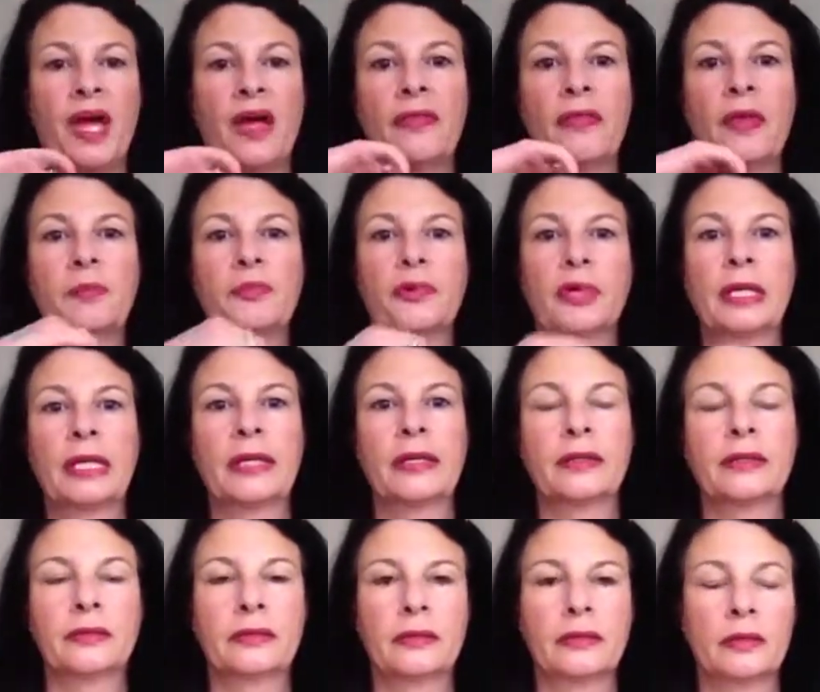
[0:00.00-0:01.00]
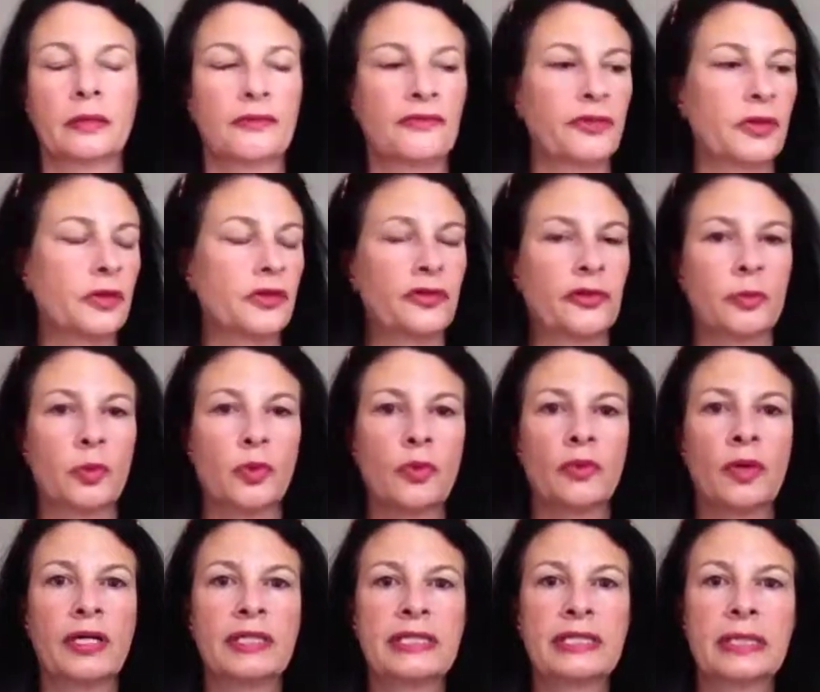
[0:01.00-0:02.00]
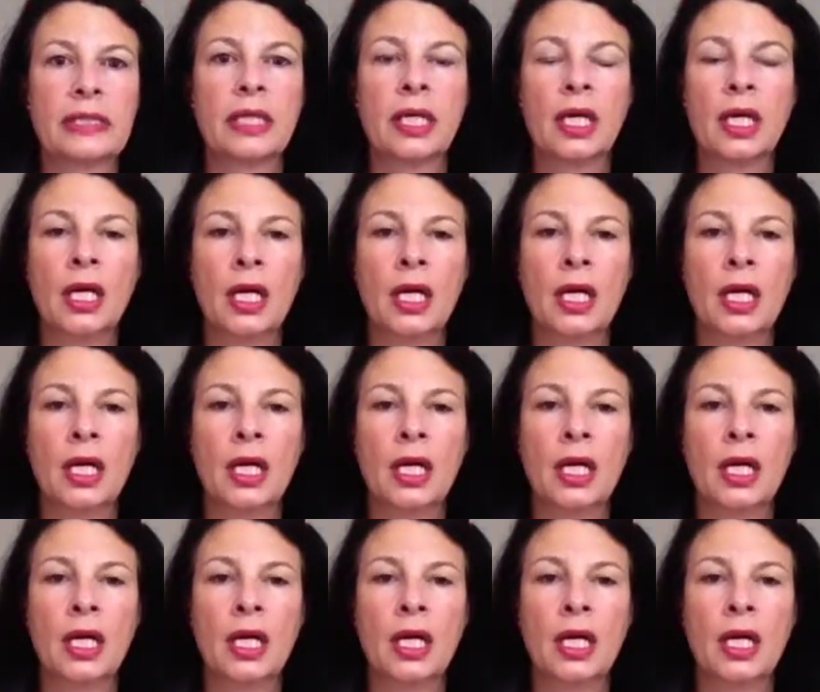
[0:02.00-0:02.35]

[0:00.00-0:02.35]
they're brilliant. I've used them already.